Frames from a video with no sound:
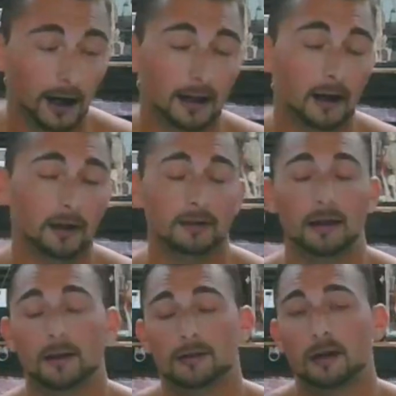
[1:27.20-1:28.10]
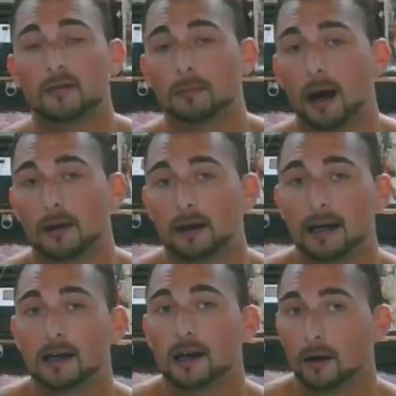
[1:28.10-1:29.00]
They're driven by their
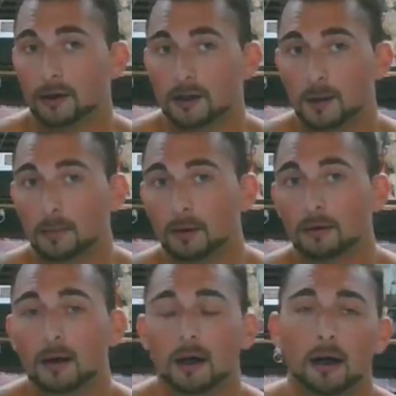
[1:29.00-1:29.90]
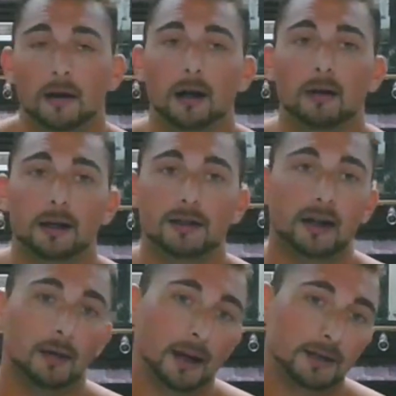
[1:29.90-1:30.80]
ego, these people. They don't
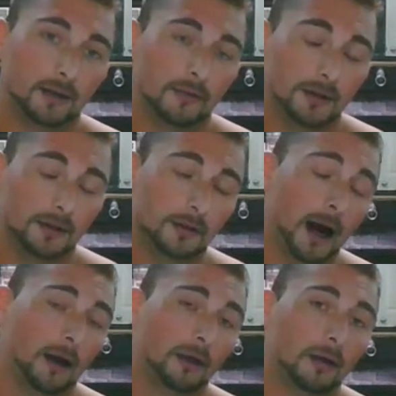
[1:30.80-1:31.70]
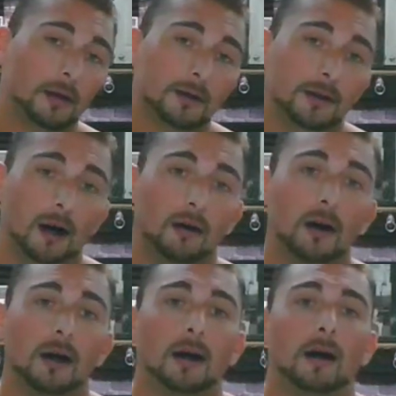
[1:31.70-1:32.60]
understand basic physics or math. So
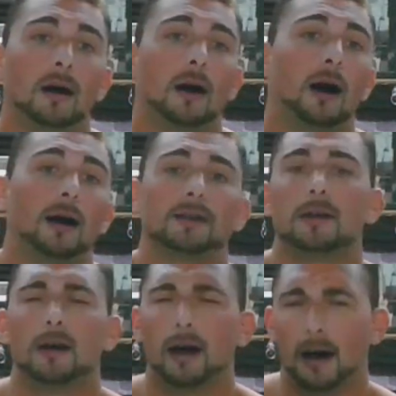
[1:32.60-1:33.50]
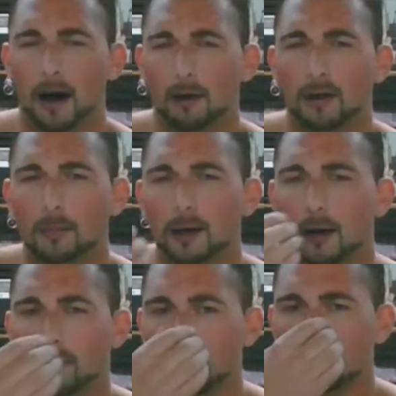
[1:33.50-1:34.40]
just a health
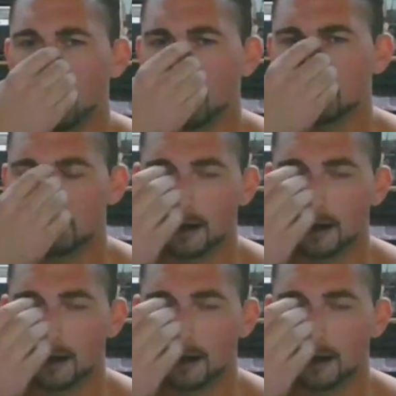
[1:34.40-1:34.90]
update for you guys.